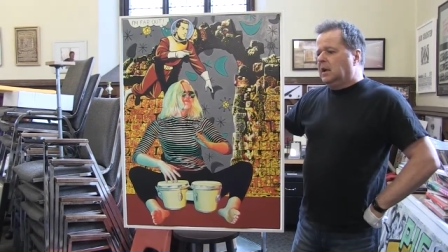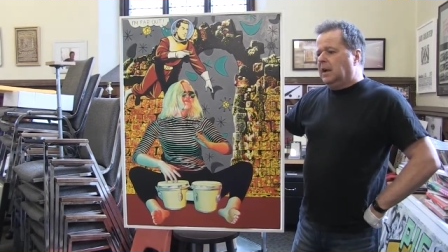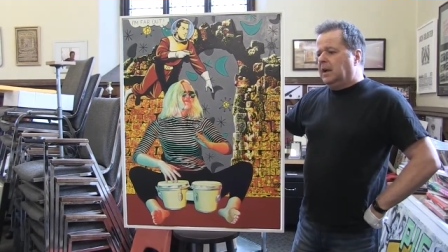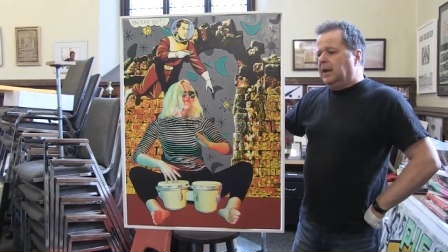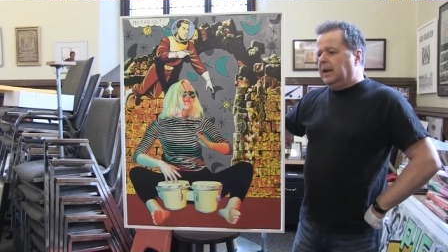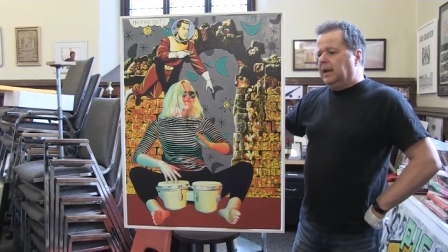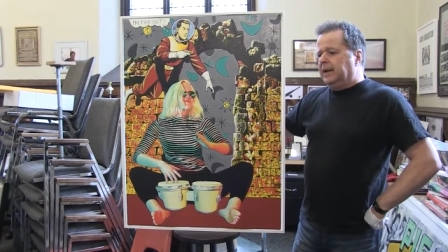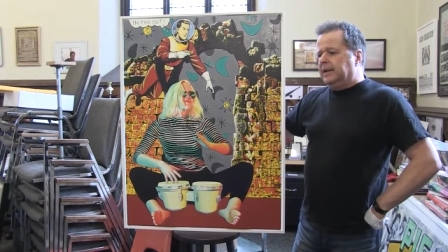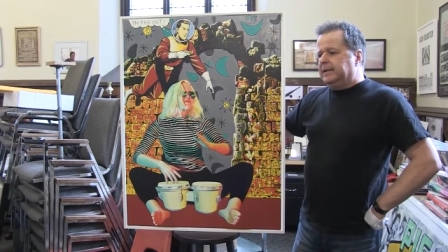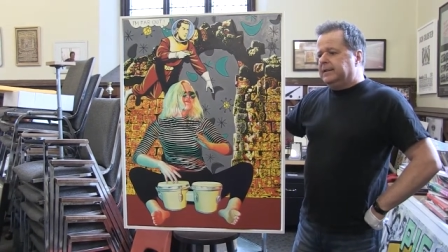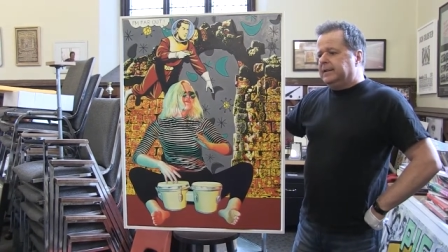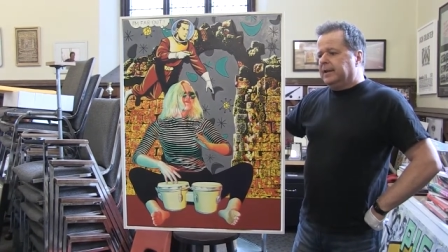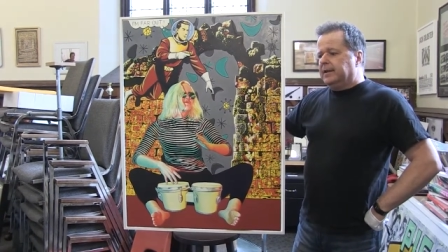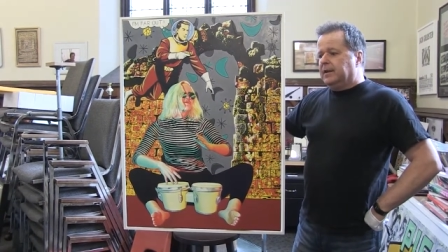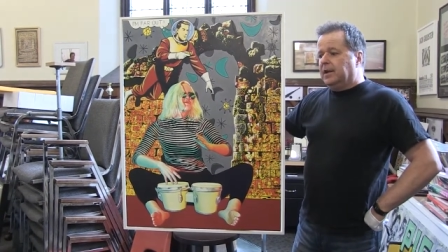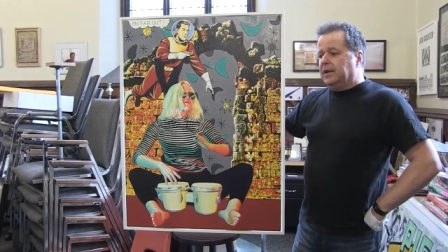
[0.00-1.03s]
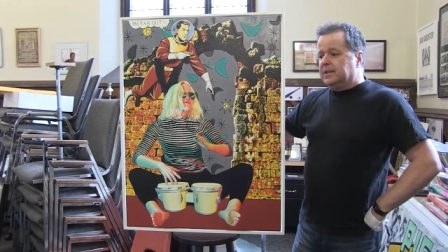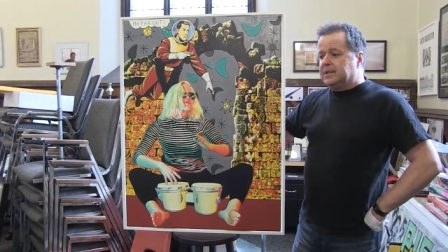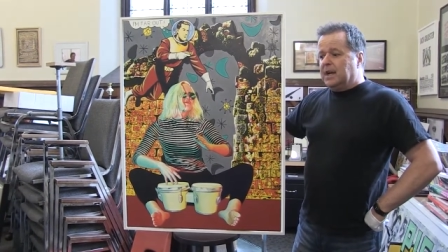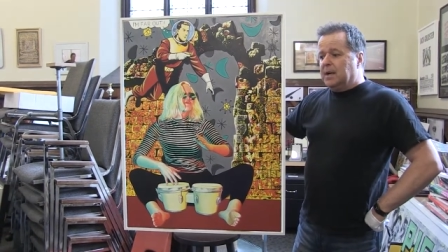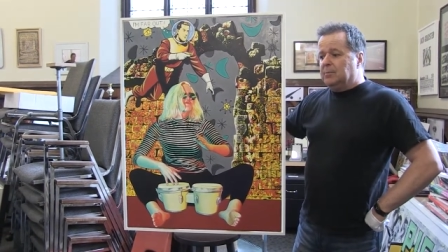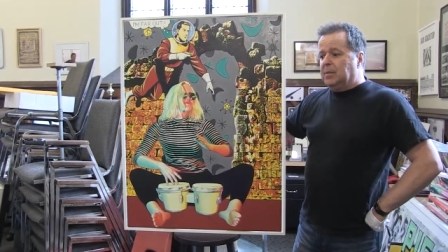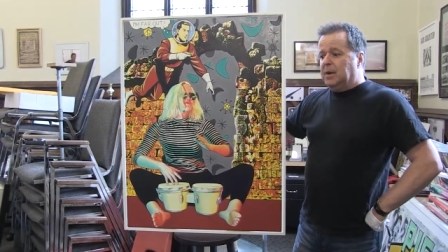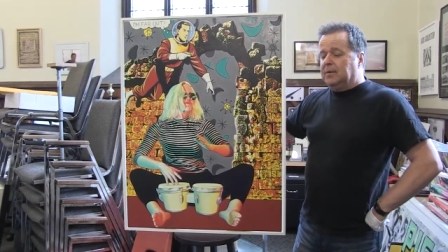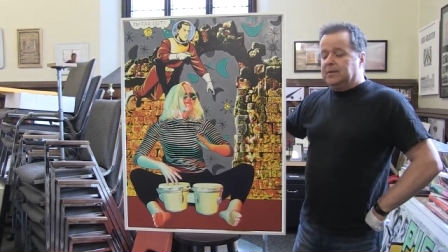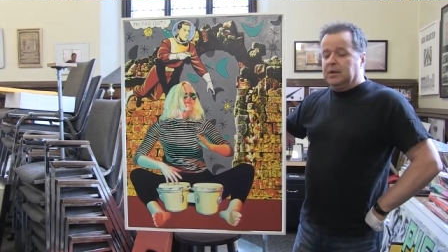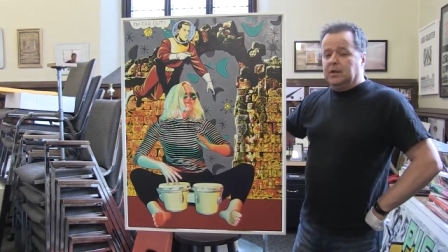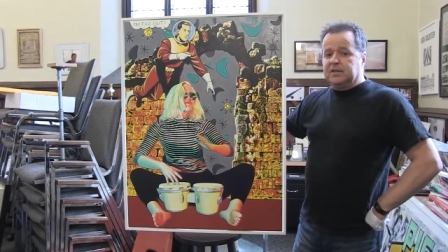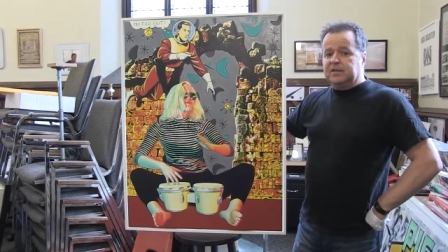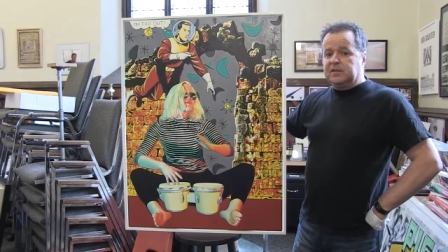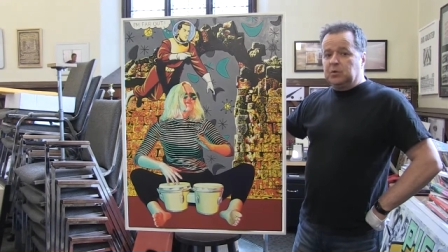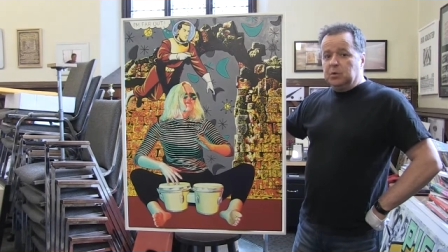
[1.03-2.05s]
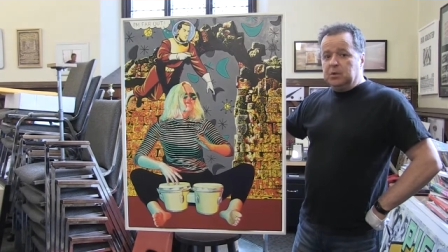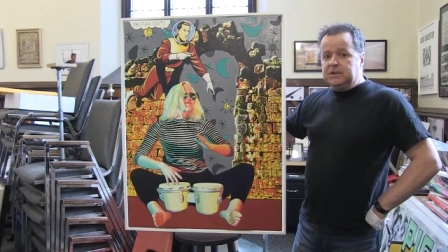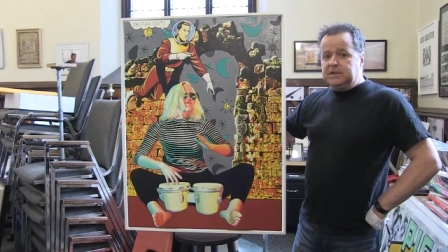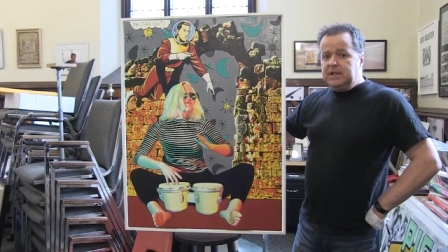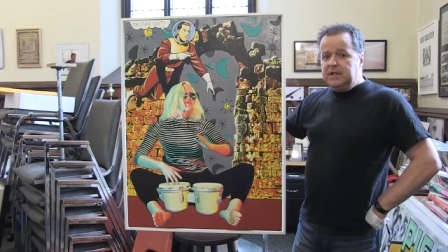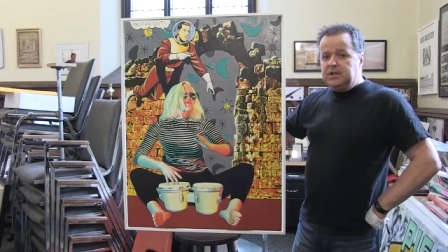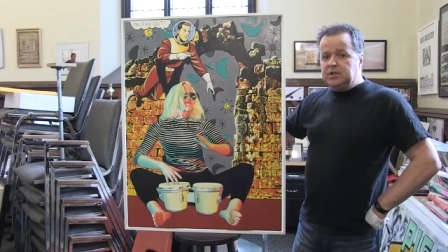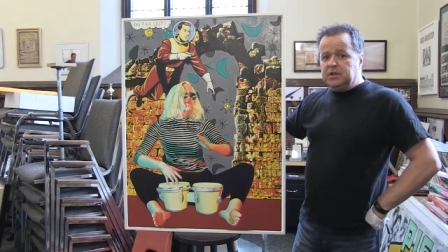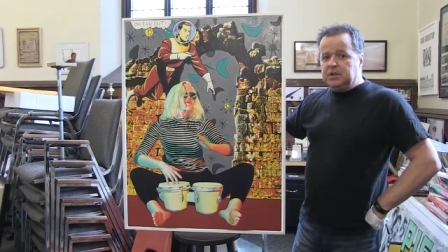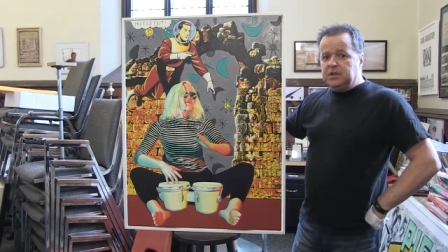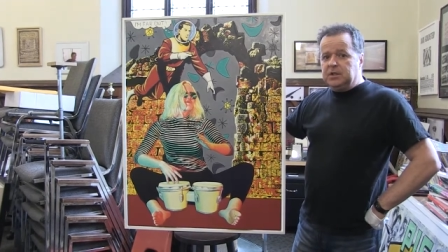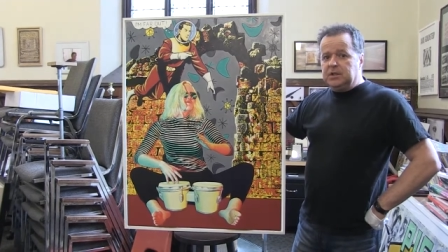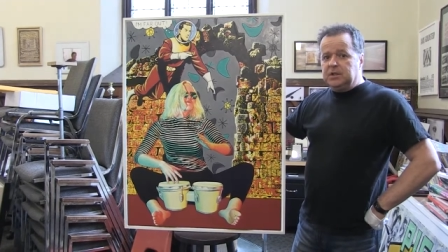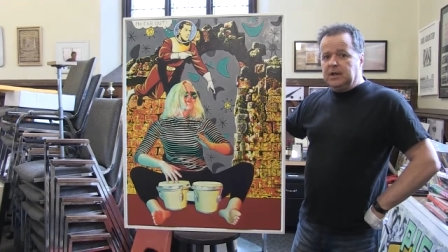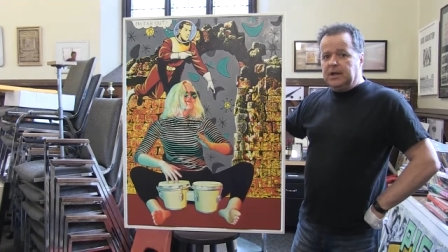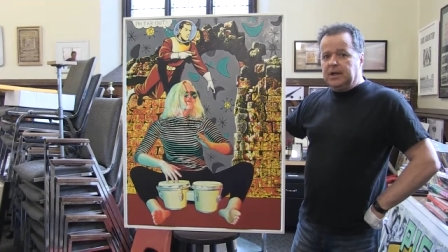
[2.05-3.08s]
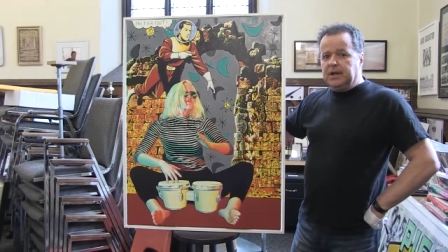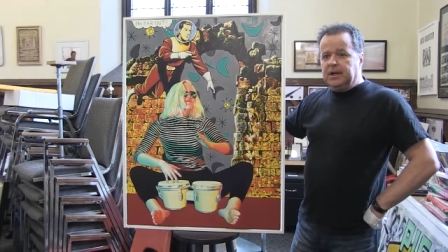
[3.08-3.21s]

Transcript: and a longtime Buffalo school teacher,